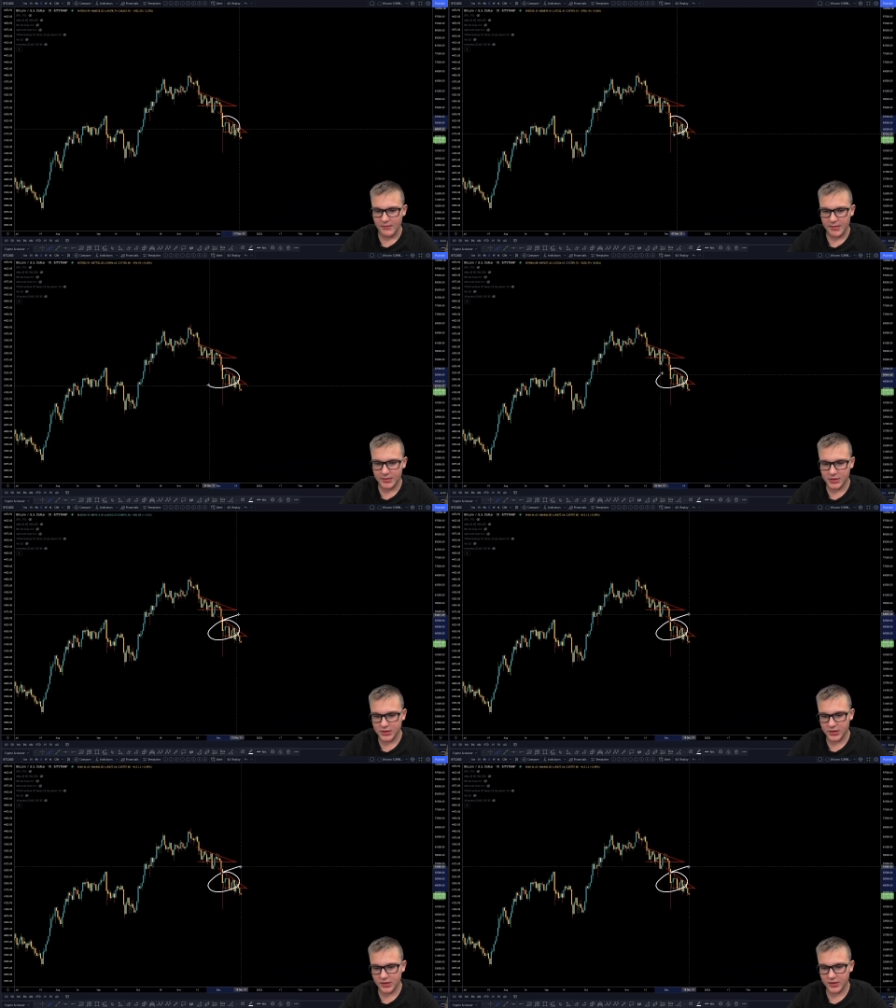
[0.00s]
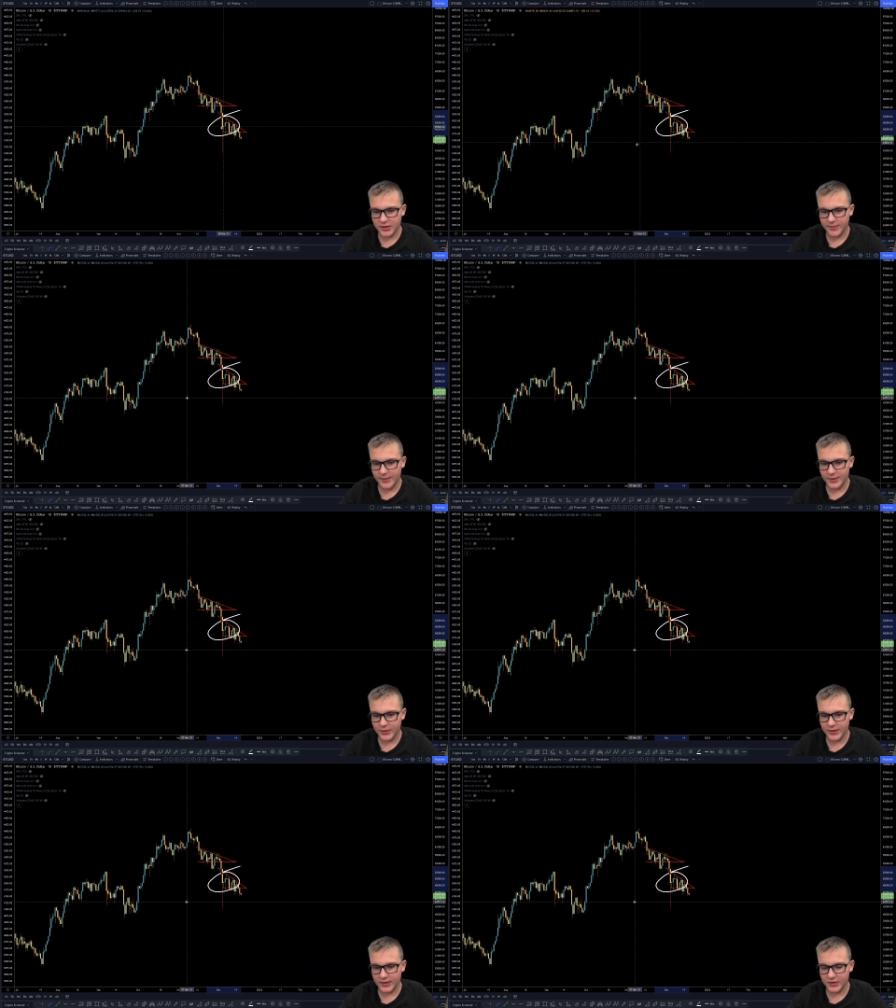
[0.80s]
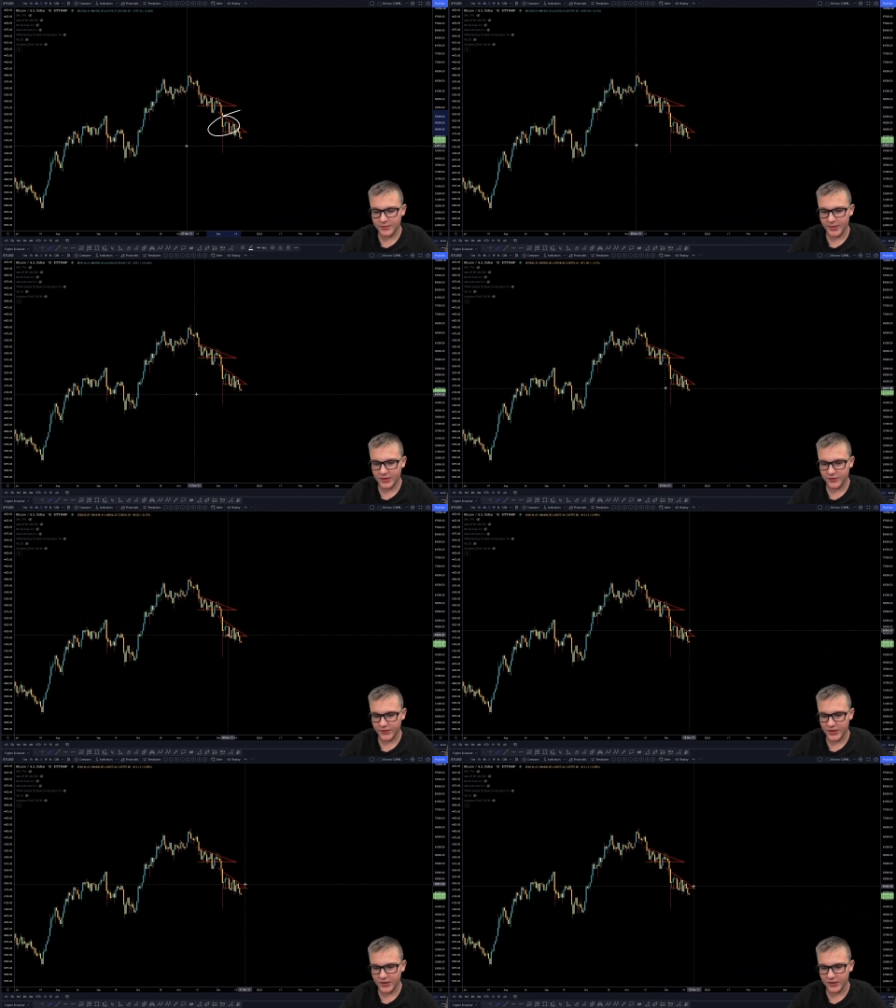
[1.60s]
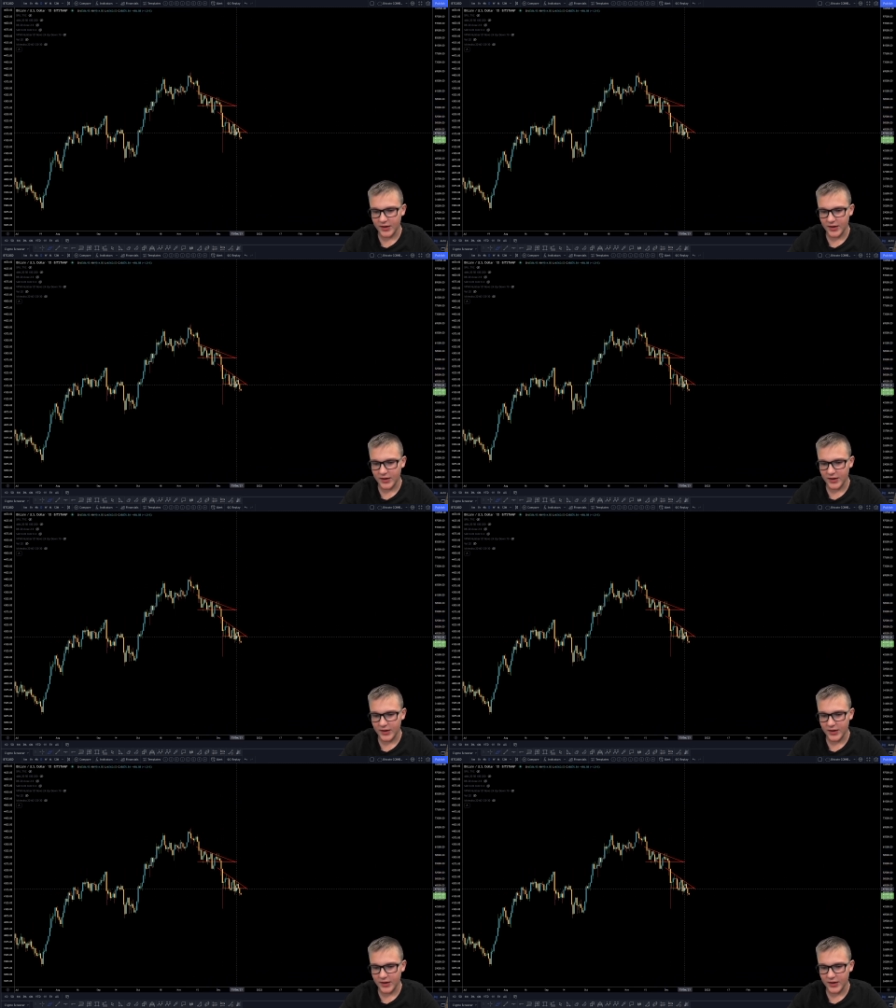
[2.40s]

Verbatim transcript: Maybe they thought they're going to buy Bitcoin at a good price over here,